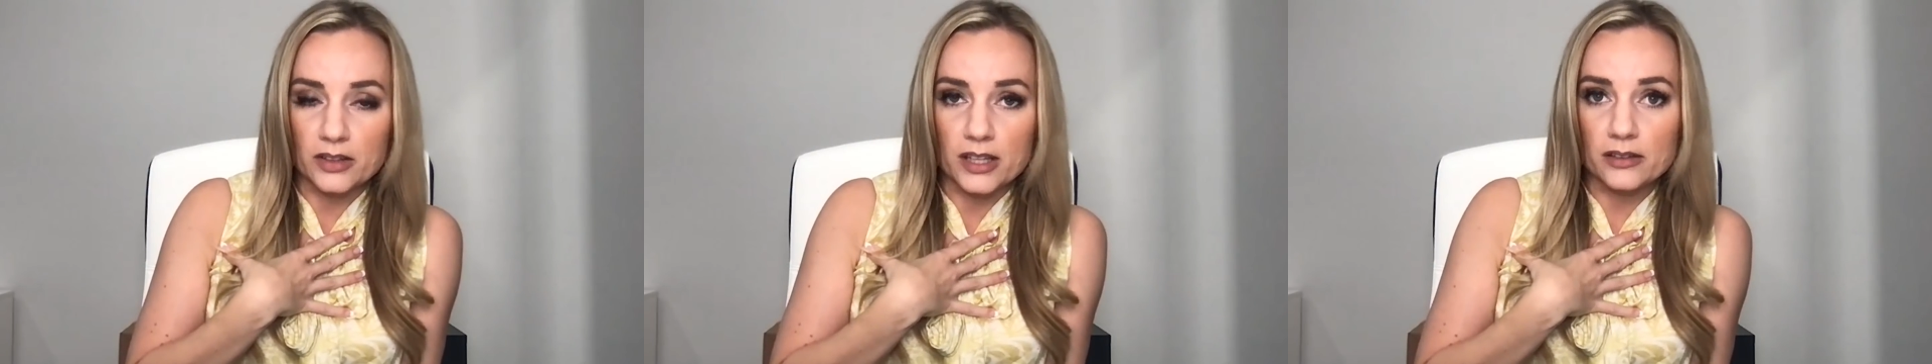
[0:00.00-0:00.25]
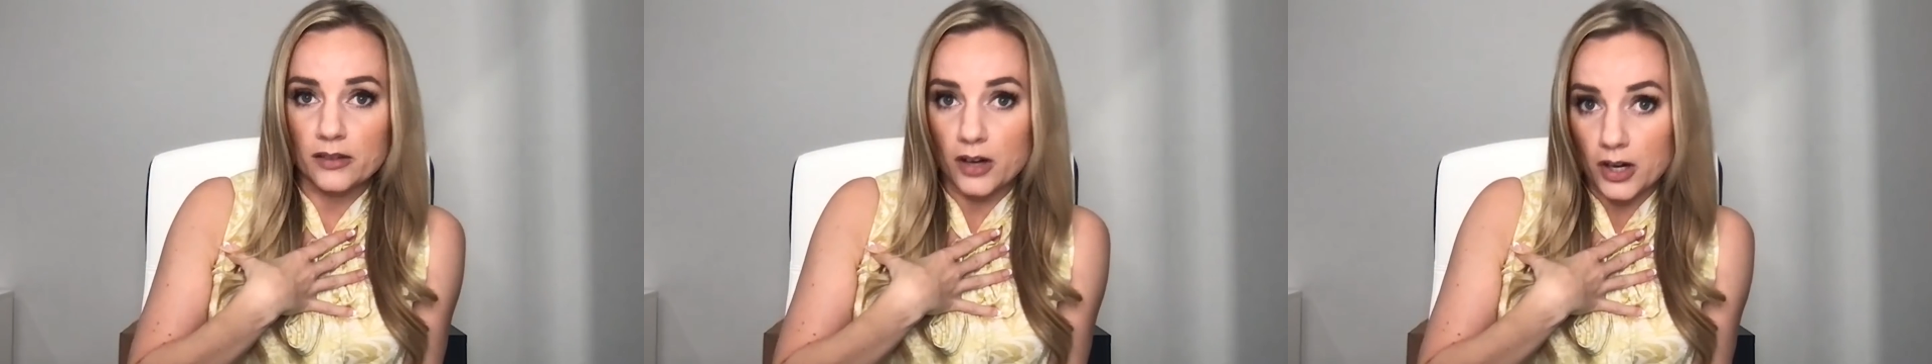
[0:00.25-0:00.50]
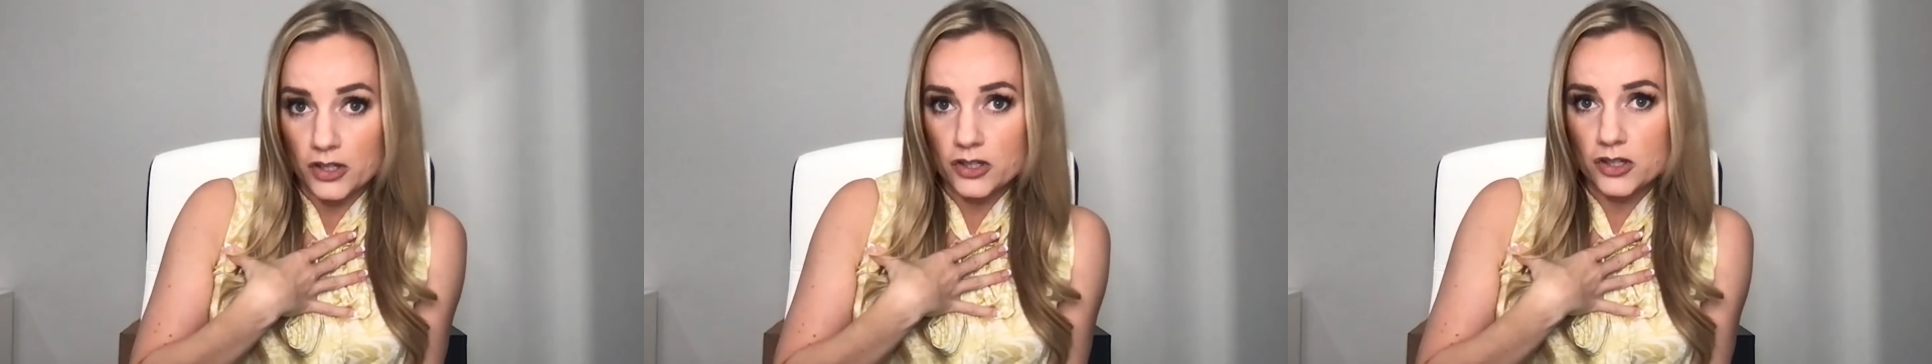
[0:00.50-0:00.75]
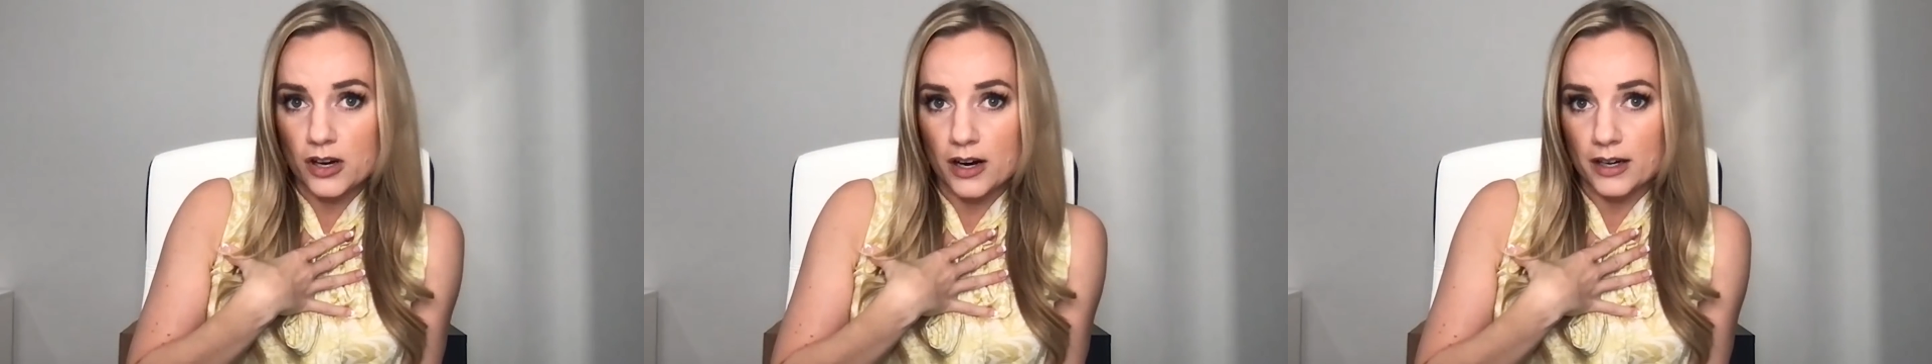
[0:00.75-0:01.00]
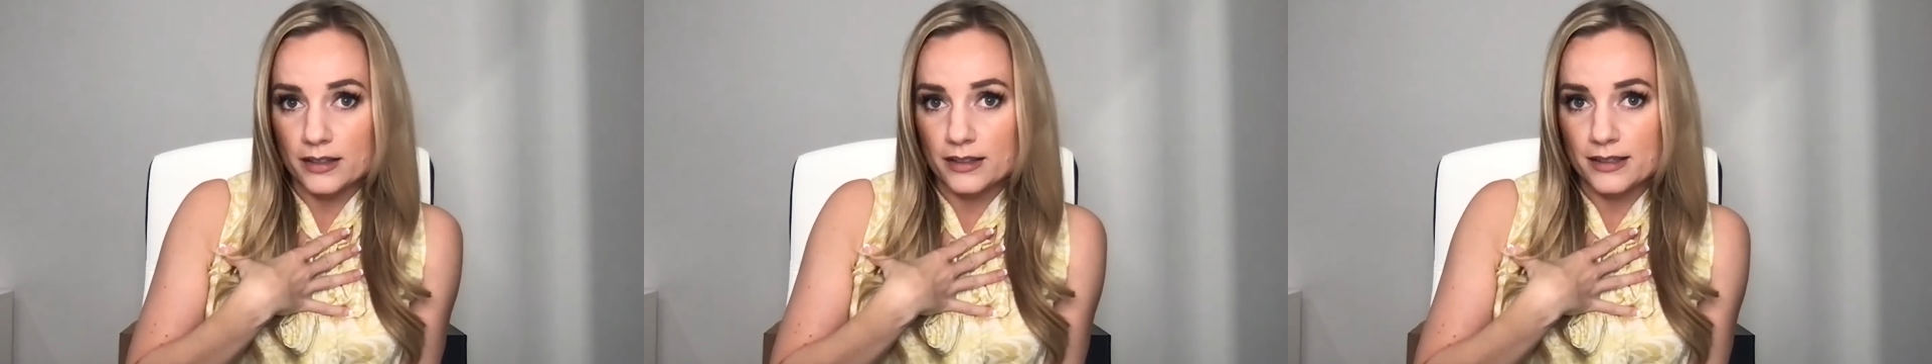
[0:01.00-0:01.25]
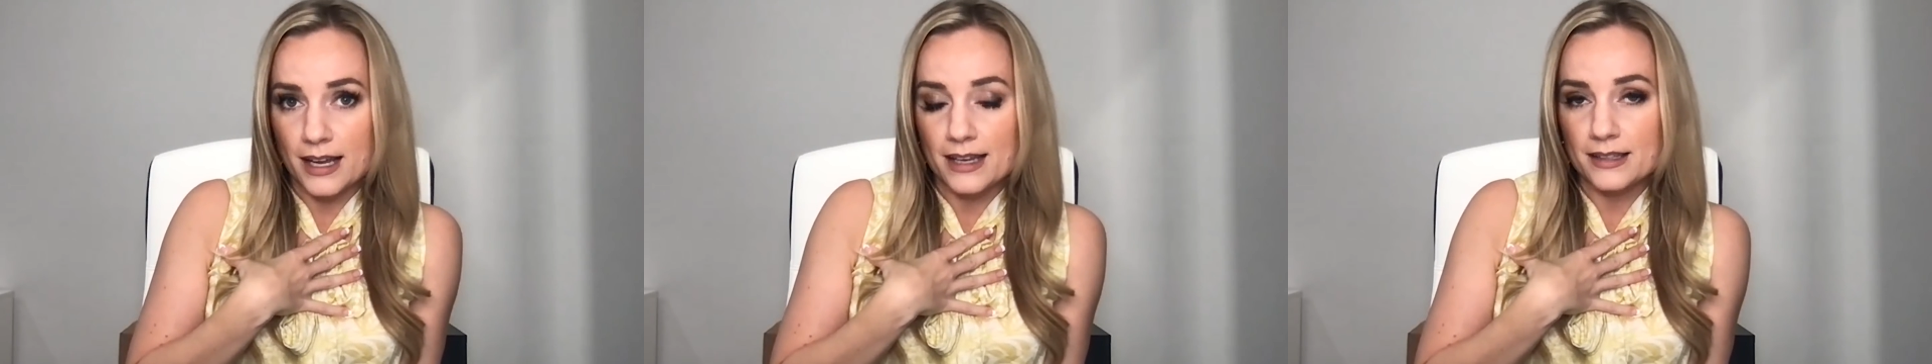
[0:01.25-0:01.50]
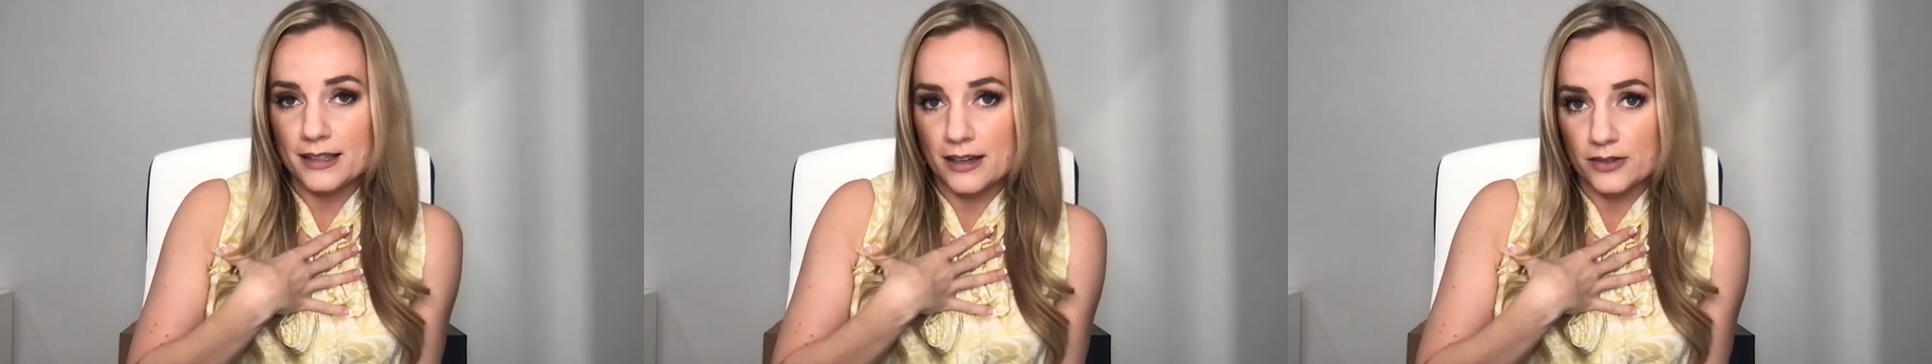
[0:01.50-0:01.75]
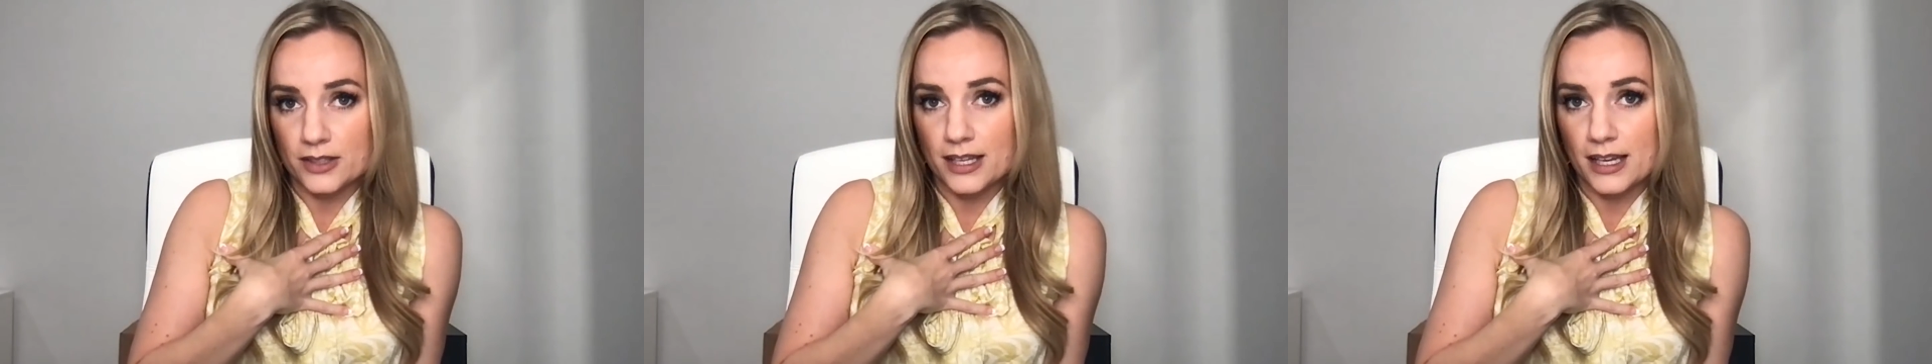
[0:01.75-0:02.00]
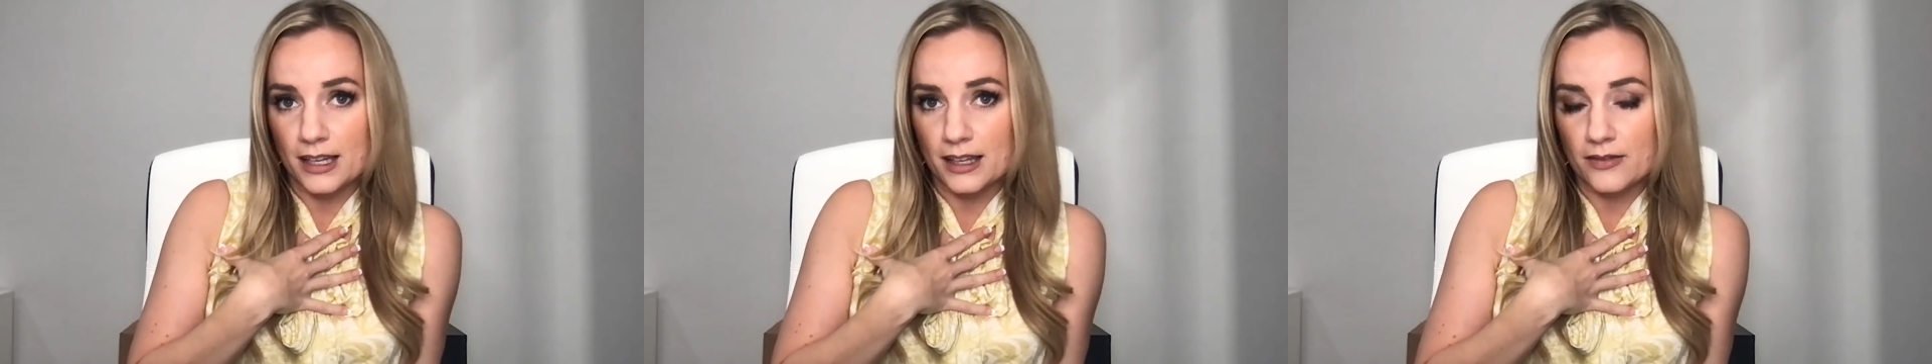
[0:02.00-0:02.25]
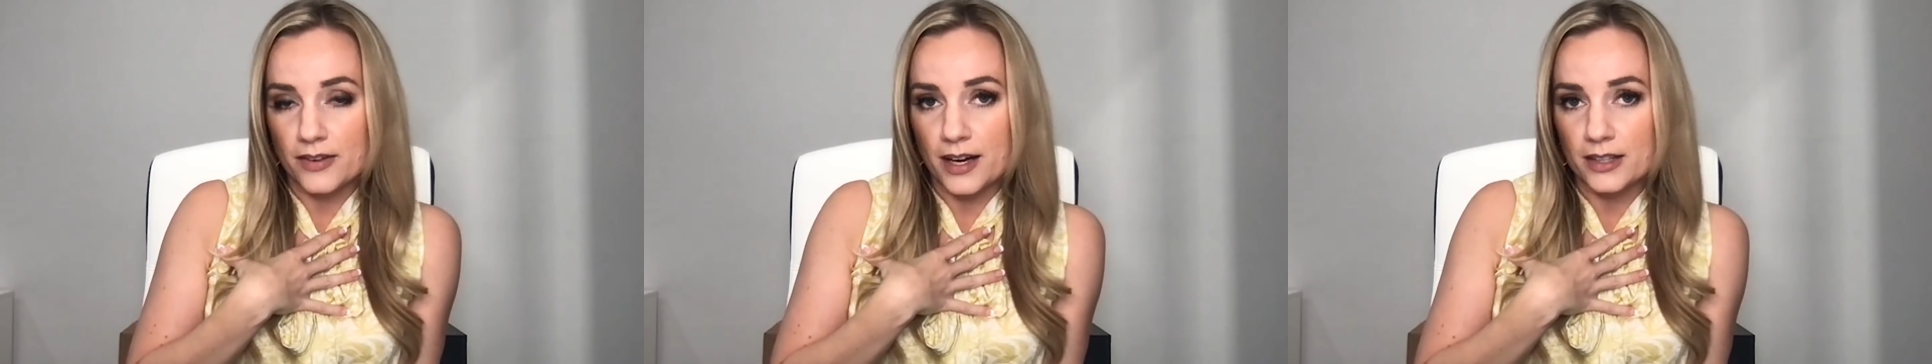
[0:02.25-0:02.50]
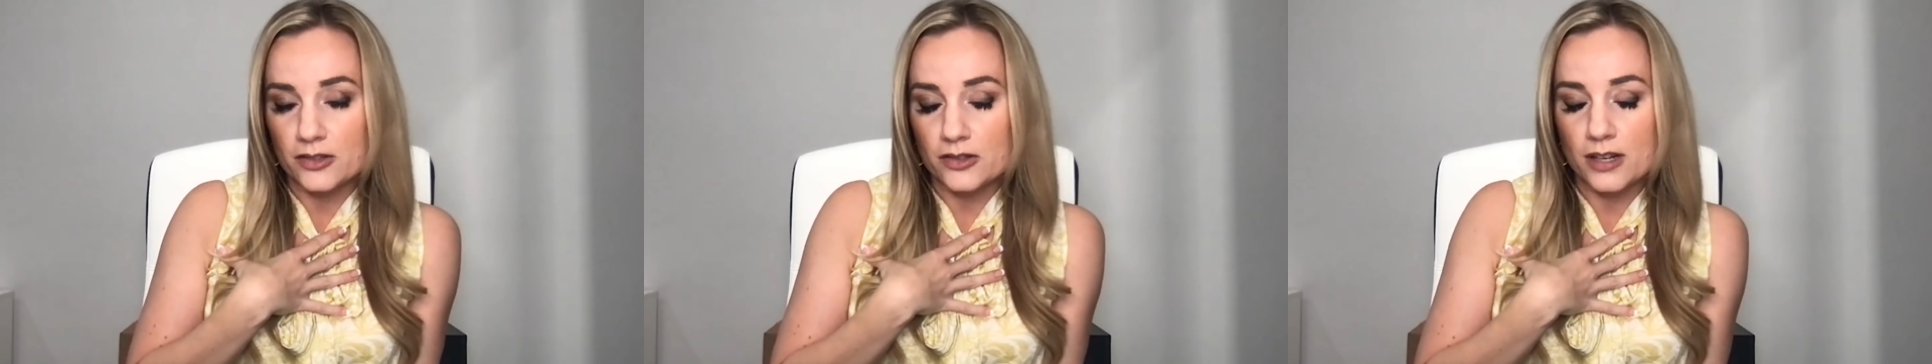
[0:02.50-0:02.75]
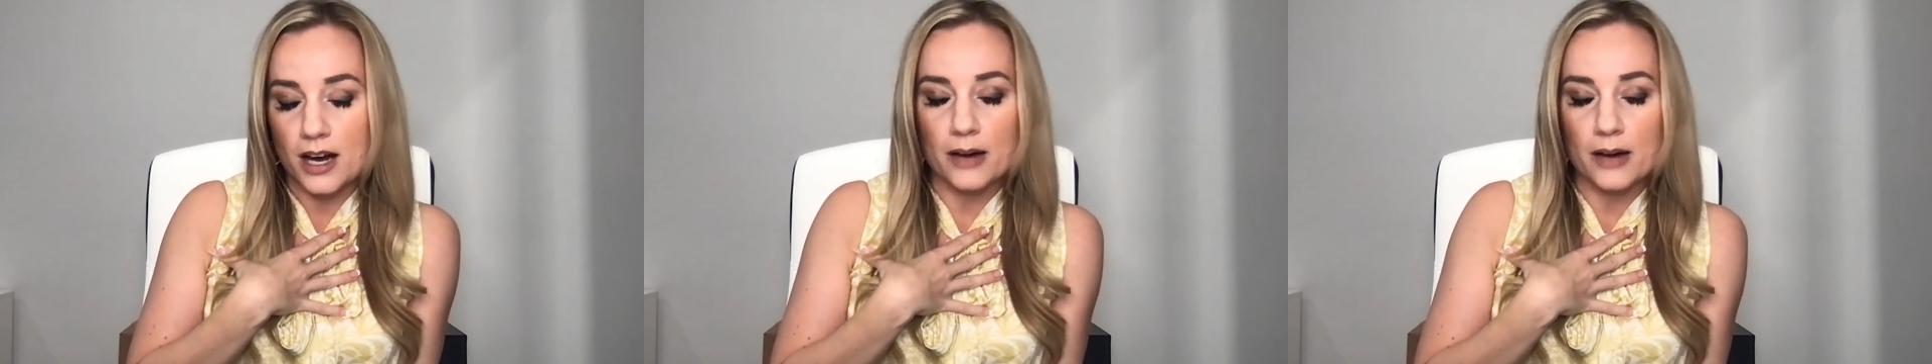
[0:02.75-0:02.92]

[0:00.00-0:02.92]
enlarged heart days after taking the Pfizer shot.